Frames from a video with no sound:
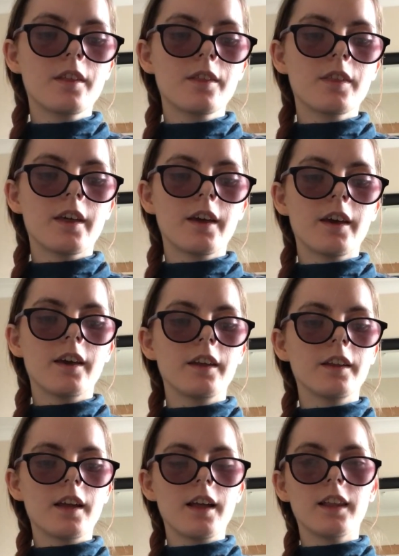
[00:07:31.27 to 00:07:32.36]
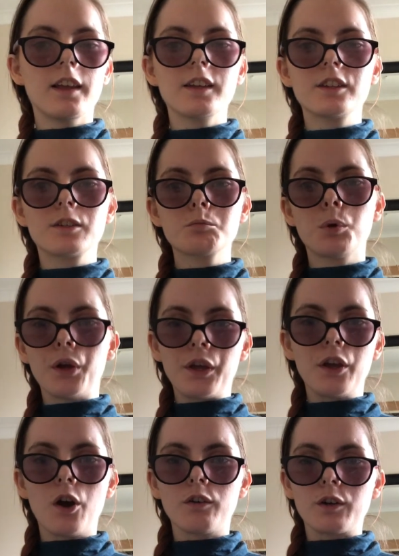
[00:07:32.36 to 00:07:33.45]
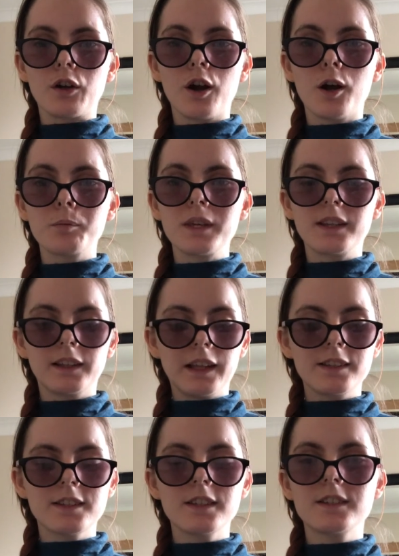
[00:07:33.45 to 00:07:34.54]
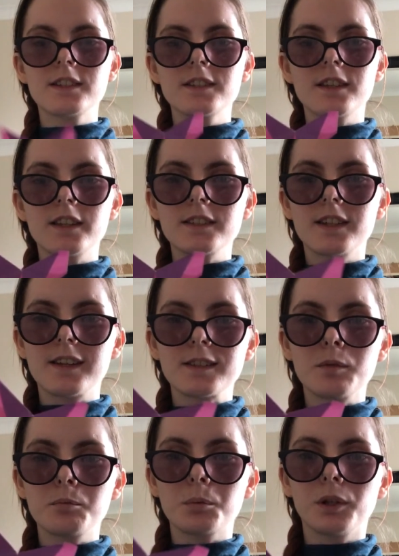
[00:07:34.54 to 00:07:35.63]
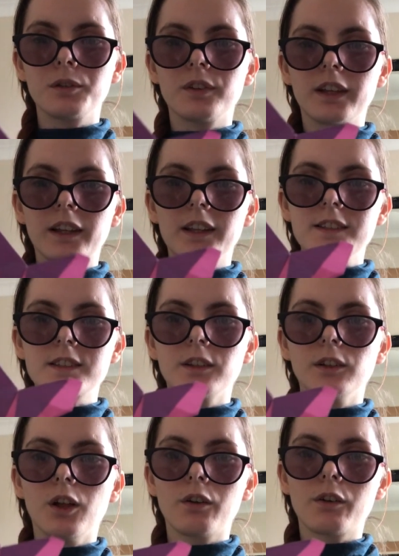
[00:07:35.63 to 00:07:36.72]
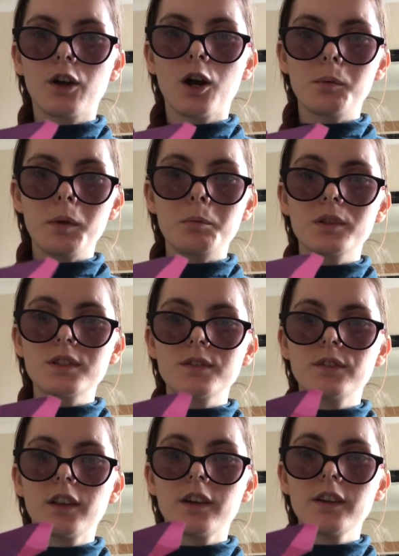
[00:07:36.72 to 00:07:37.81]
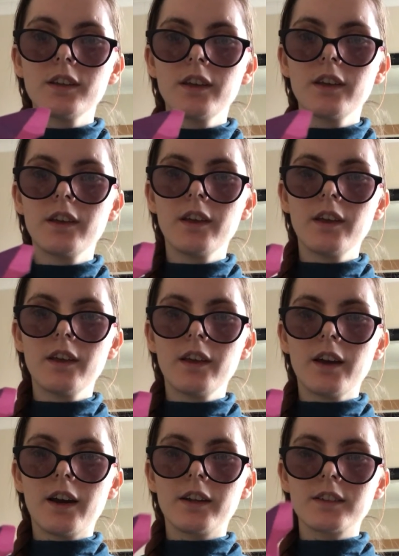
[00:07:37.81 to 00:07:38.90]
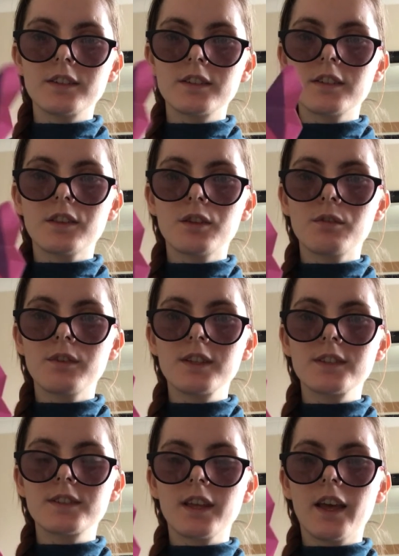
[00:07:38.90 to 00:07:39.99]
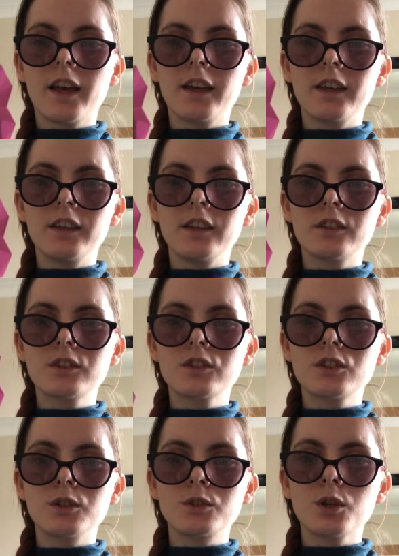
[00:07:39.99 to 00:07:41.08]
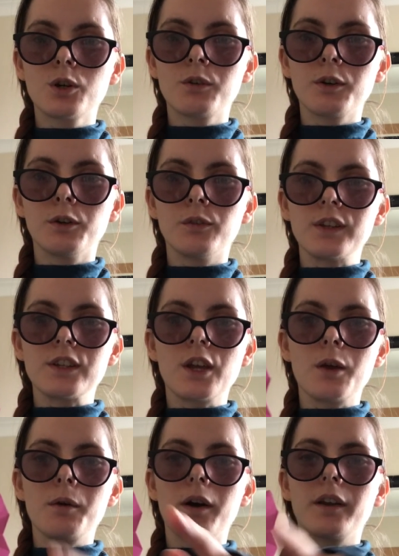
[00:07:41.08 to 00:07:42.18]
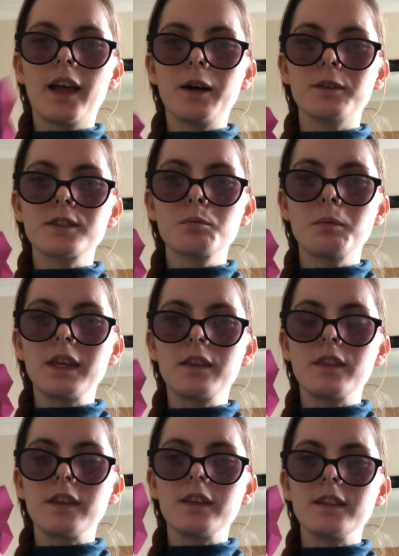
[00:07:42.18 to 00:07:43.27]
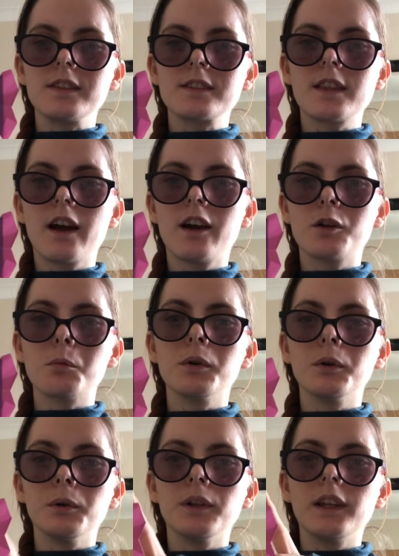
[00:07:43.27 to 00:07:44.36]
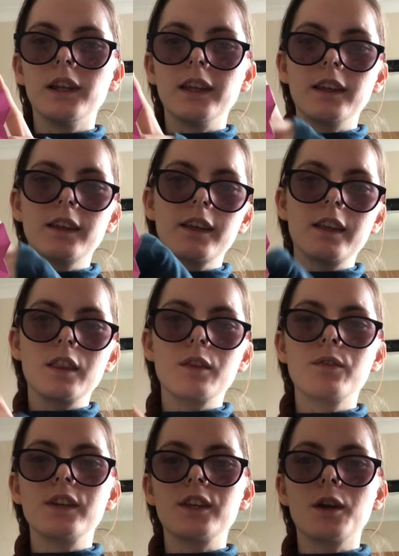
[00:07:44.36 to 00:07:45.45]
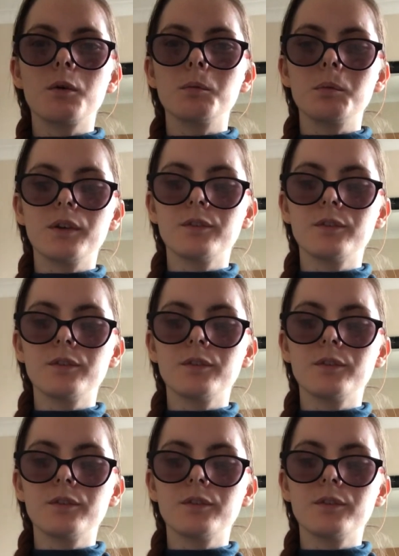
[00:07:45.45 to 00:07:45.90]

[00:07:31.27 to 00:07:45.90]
Then I like putting origami in letters, so that's an example of like a little origami butterfly, and there is a tutorial video on how to make these that I will link in the video above.